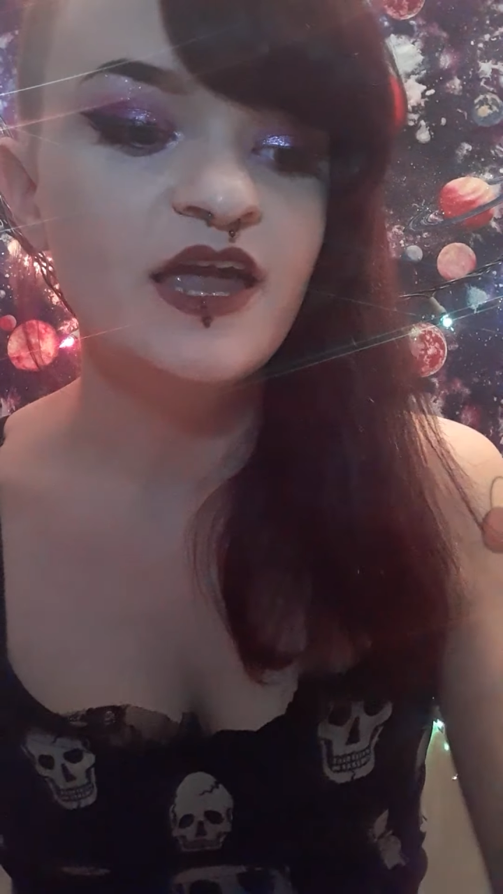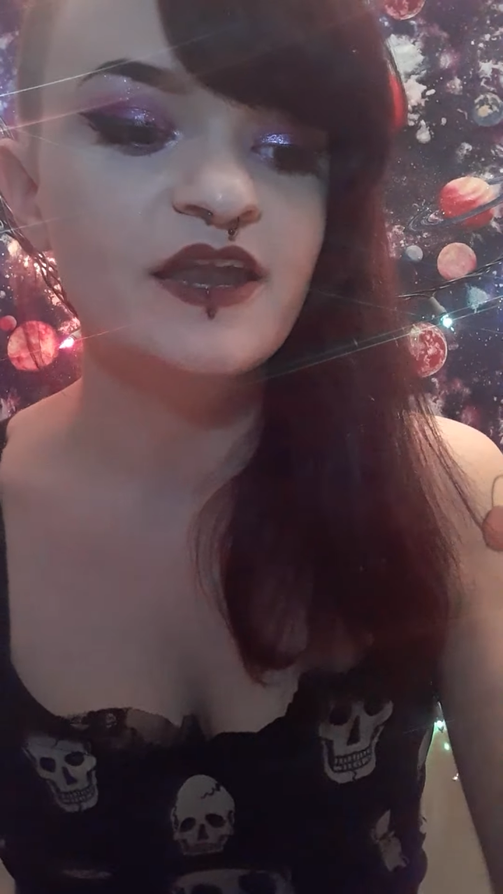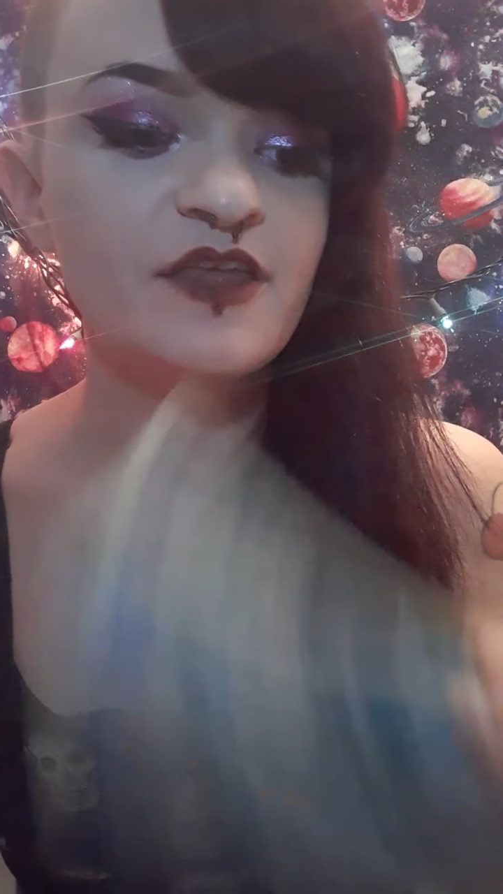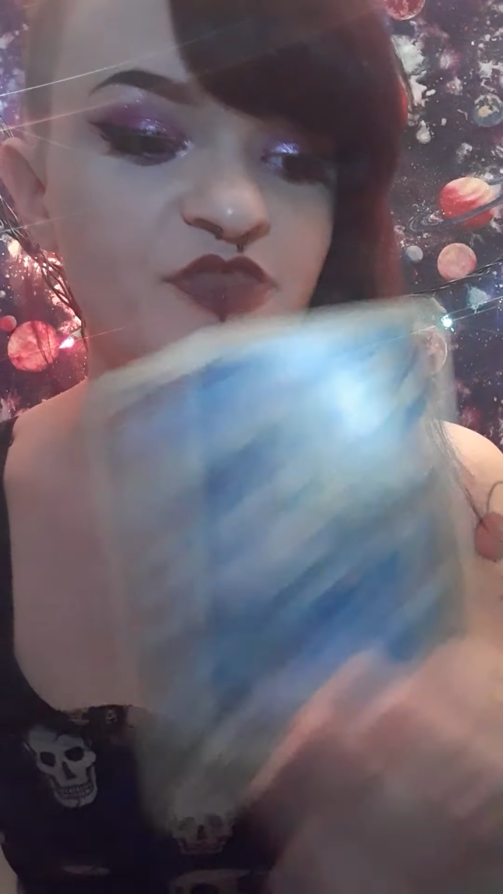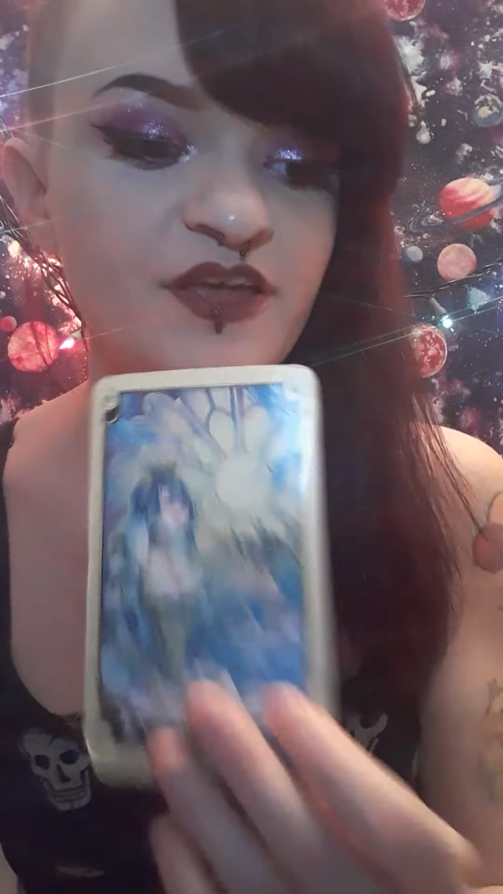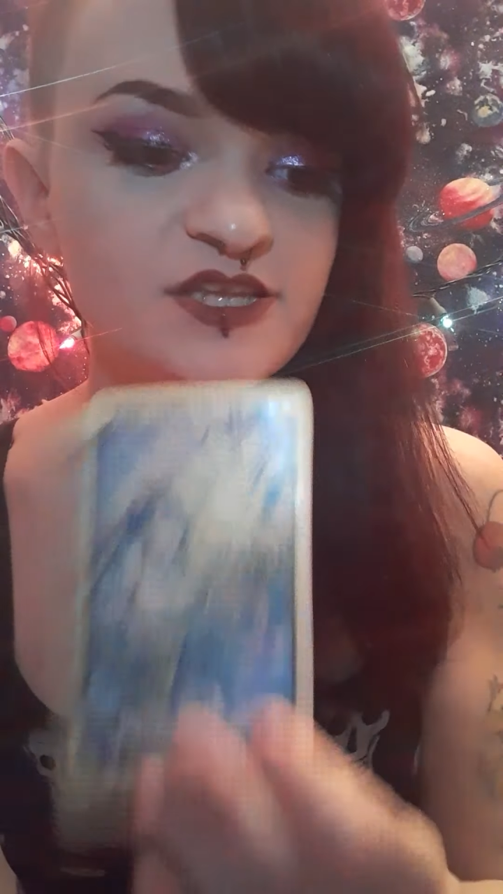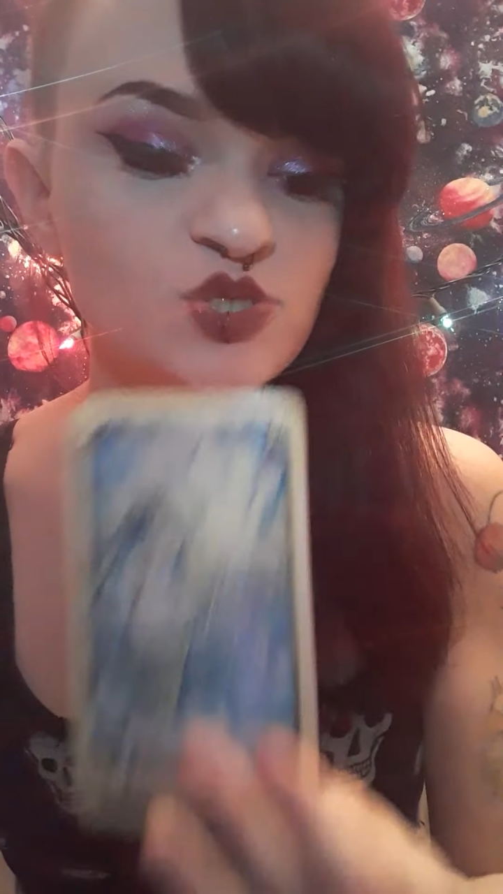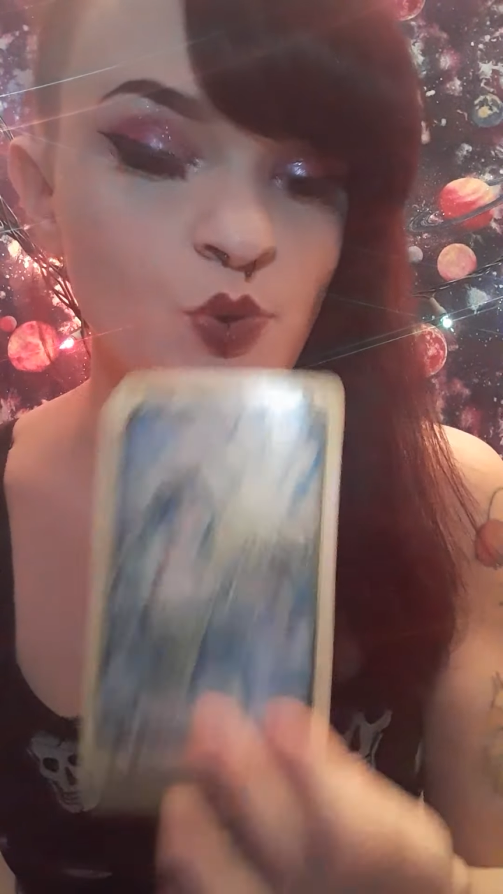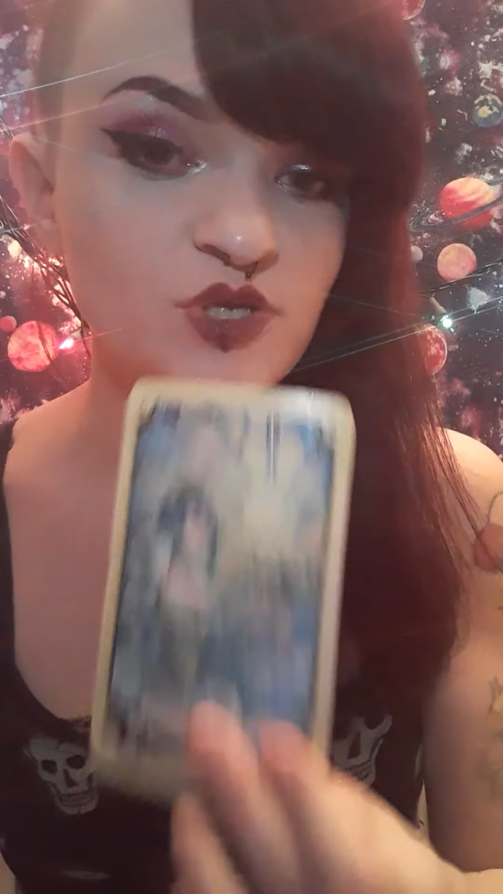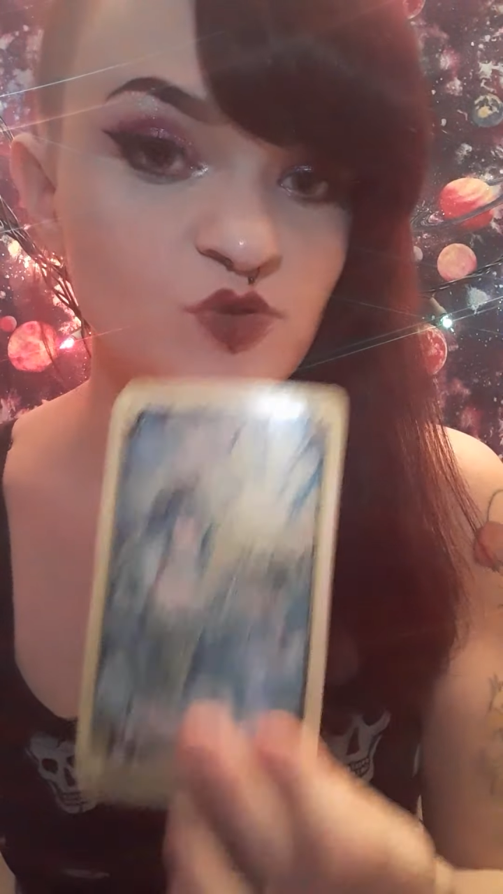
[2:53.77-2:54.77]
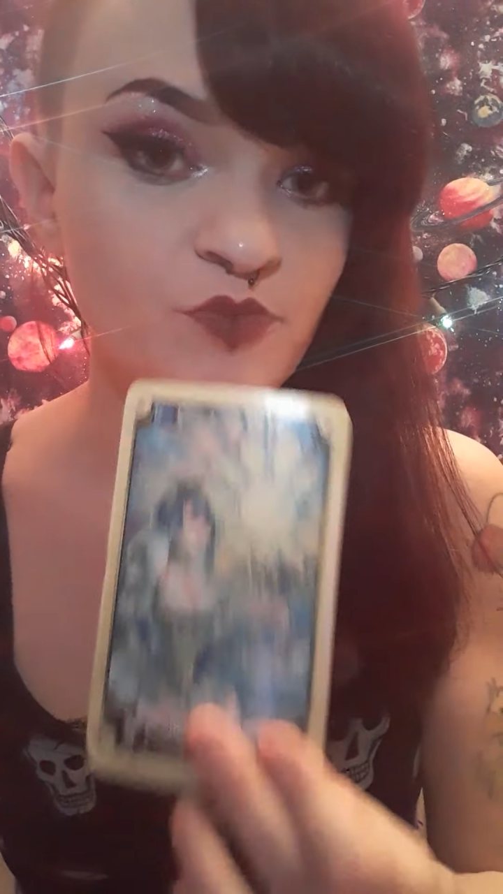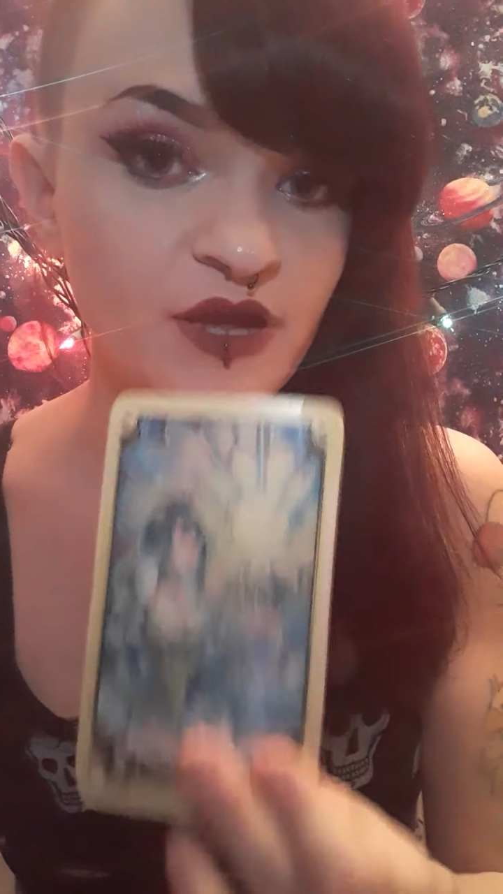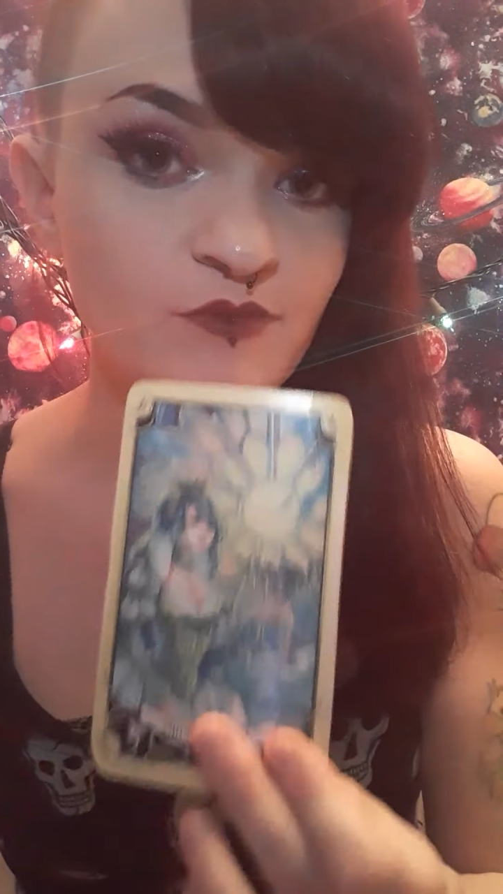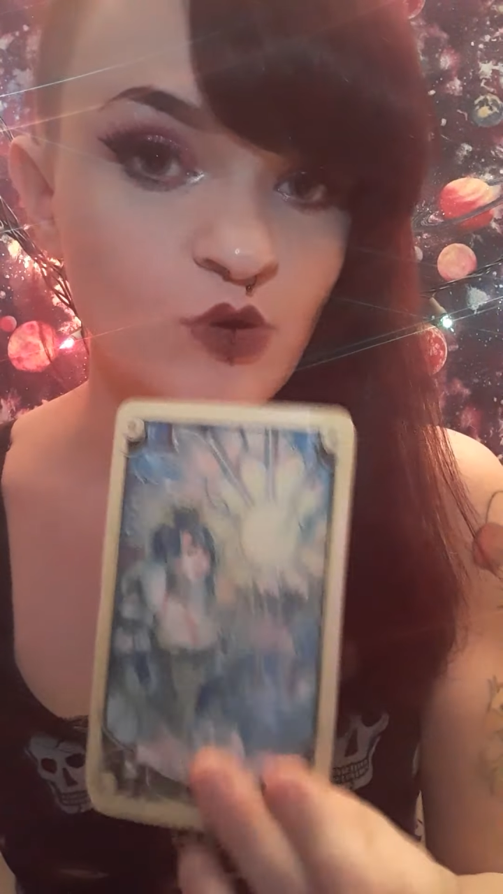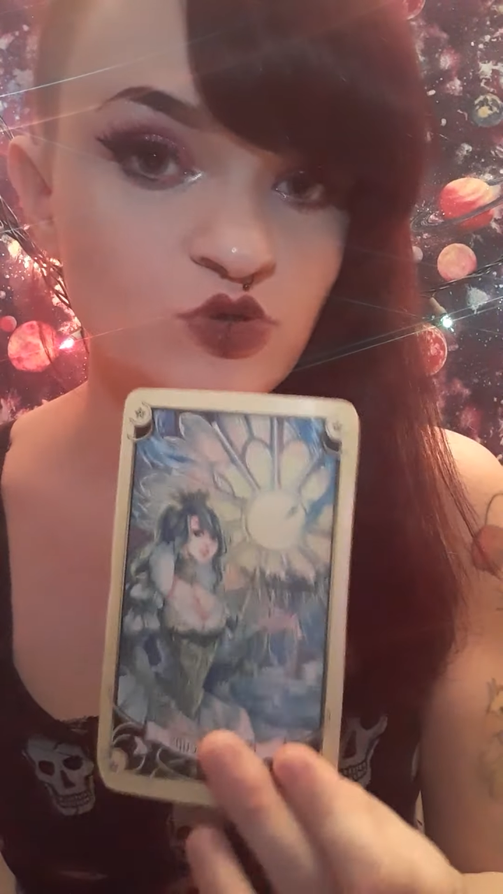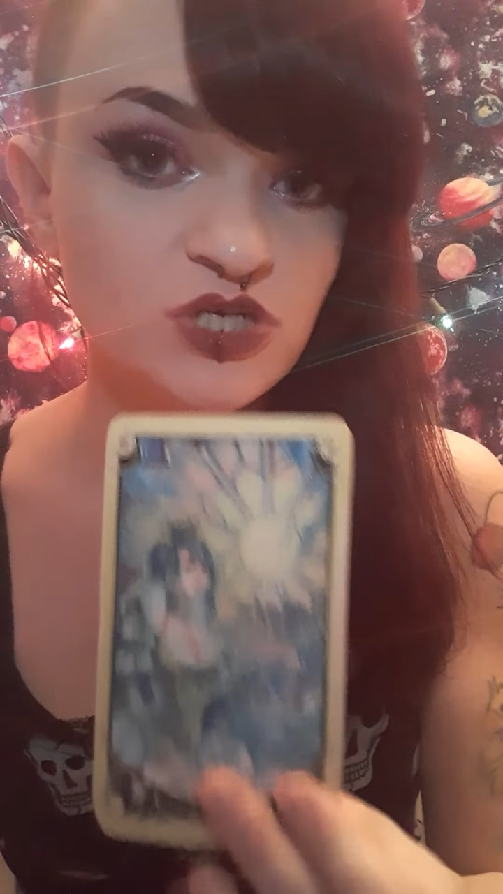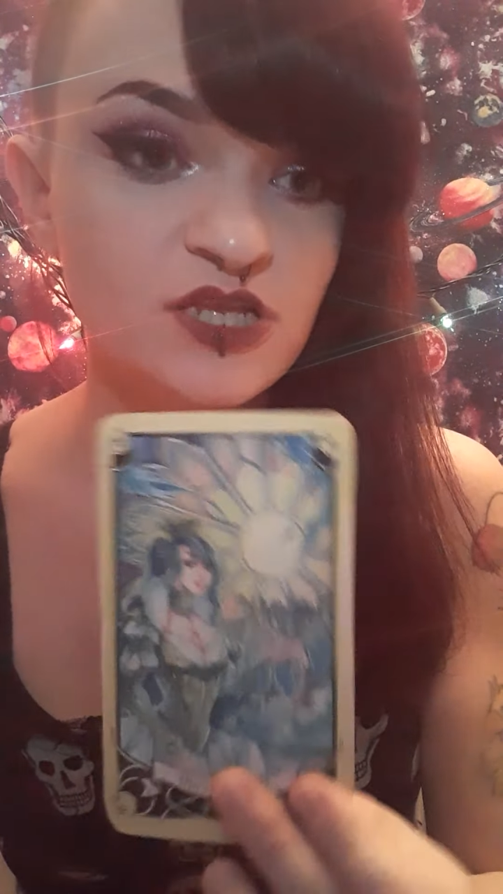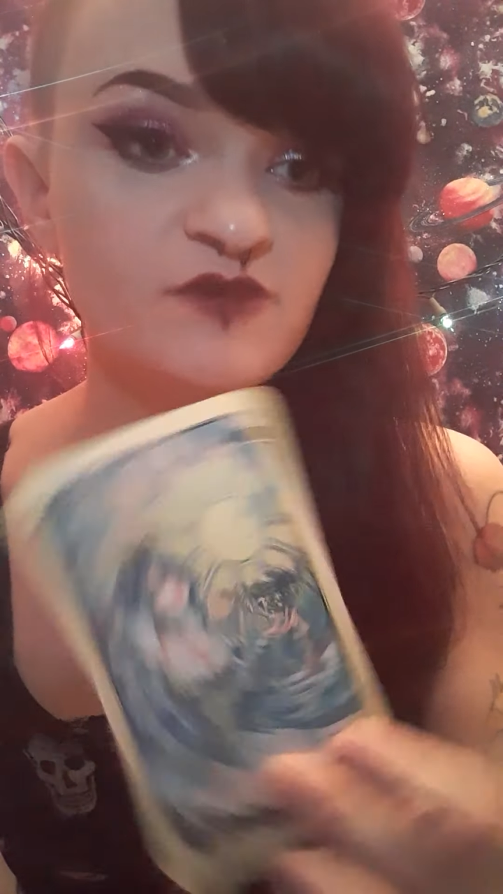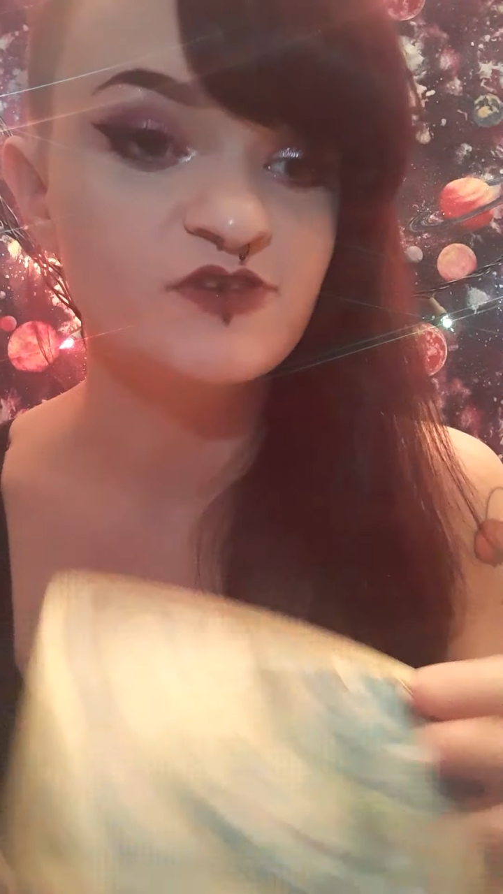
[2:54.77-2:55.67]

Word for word: And I think it's going to be emotionally